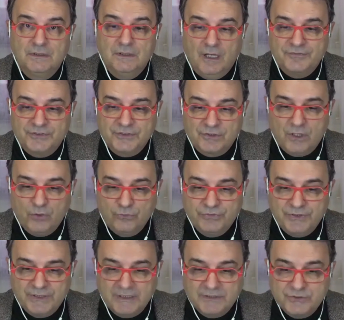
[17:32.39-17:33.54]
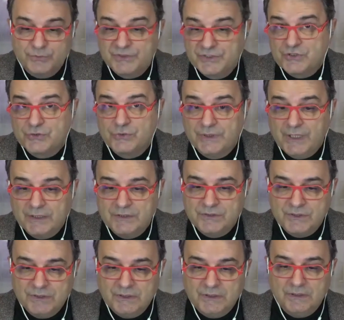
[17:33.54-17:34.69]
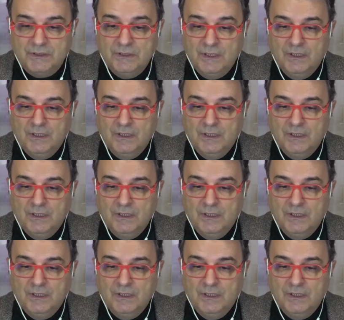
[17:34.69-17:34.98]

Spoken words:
after COVID and to ensure that the